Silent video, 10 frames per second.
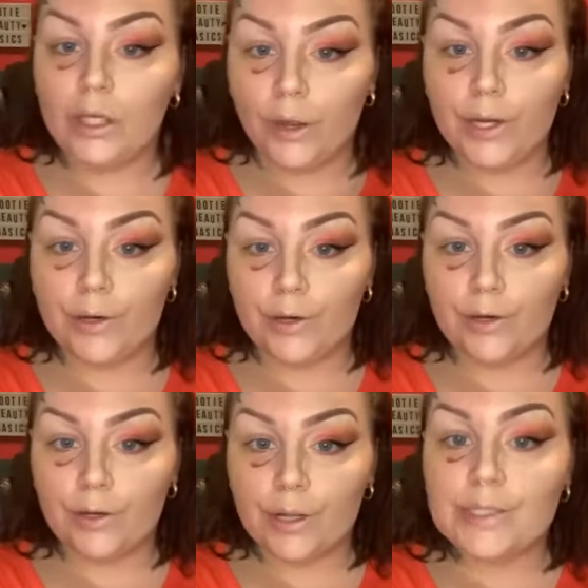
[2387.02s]
Y'all hear?
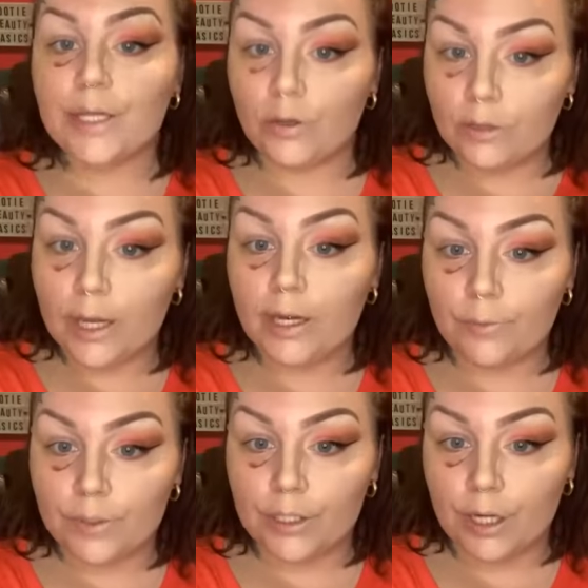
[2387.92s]
I said, go lay down
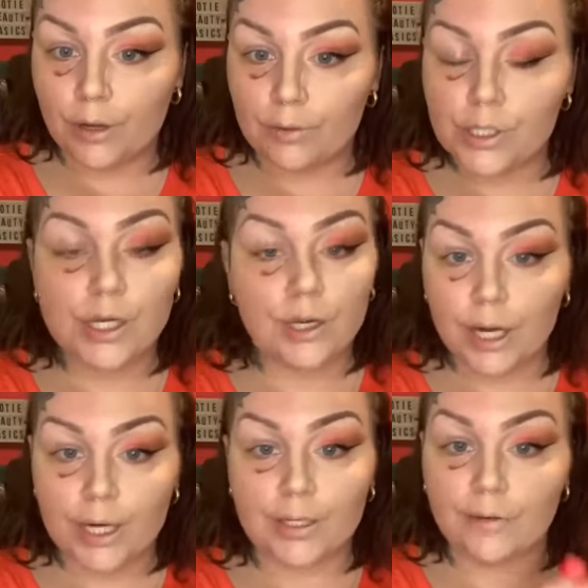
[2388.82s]
with the dog. She
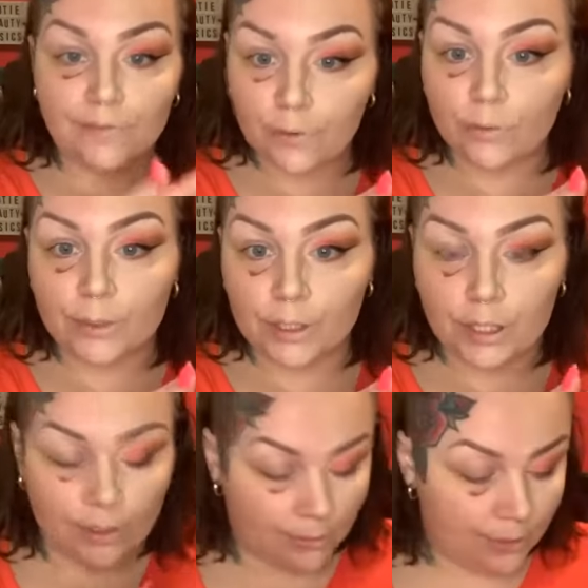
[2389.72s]
interacting a fool with the
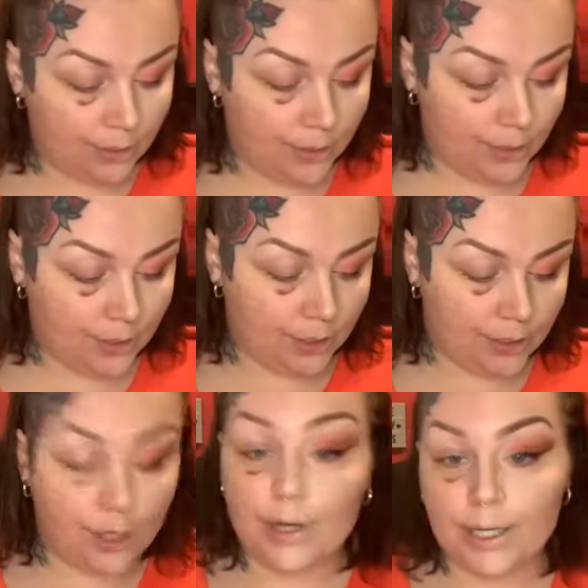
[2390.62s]
dog.
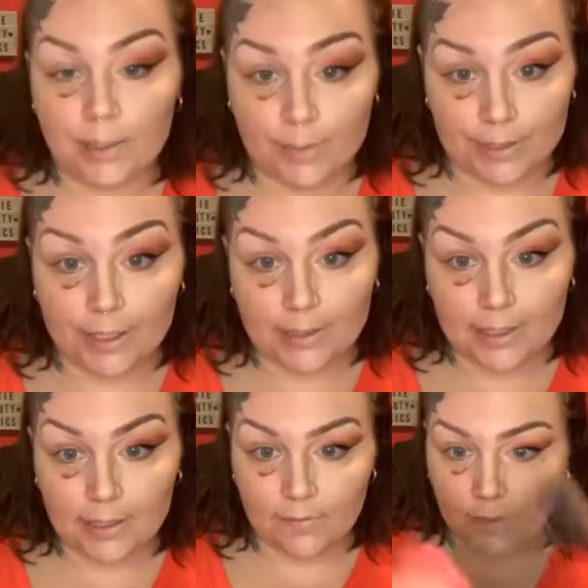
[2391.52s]
Her daddy must got his
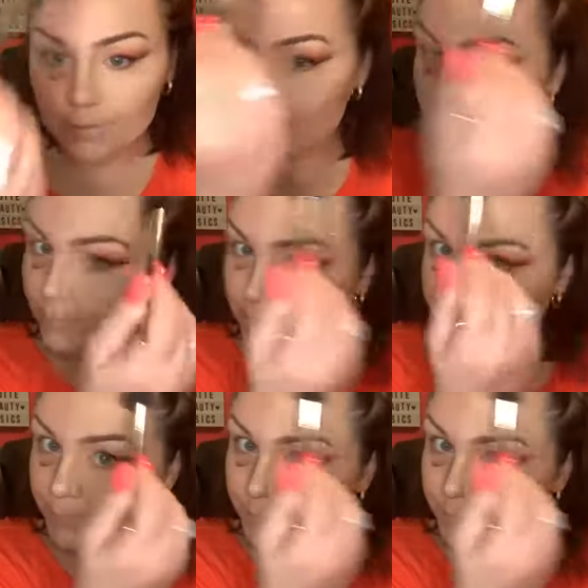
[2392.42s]
headphones on.